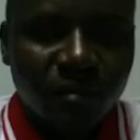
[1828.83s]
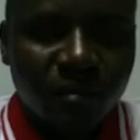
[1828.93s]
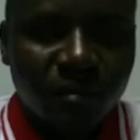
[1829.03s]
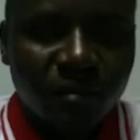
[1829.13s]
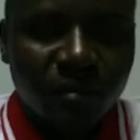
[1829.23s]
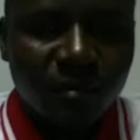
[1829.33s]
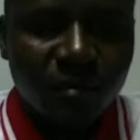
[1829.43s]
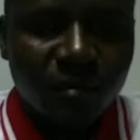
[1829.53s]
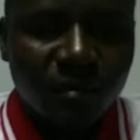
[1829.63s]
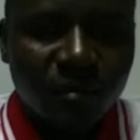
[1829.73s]

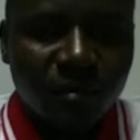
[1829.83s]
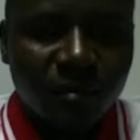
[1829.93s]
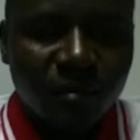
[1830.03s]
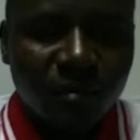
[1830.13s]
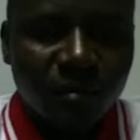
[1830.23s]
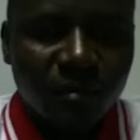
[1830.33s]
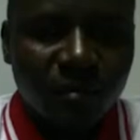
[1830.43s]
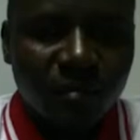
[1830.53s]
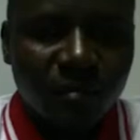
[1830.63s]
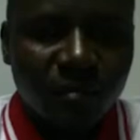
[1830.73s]

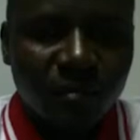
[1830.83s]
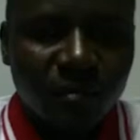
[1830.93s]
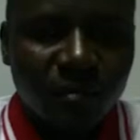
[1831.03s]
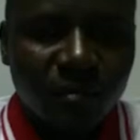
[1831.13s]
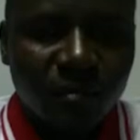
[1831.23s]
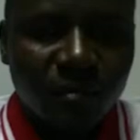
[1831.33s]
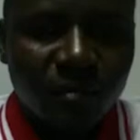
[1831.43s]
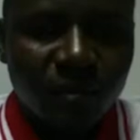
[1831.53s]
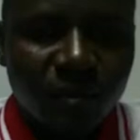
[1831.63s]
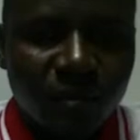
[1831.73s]

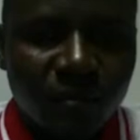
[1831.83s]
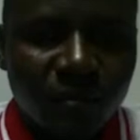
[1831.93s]
(silent)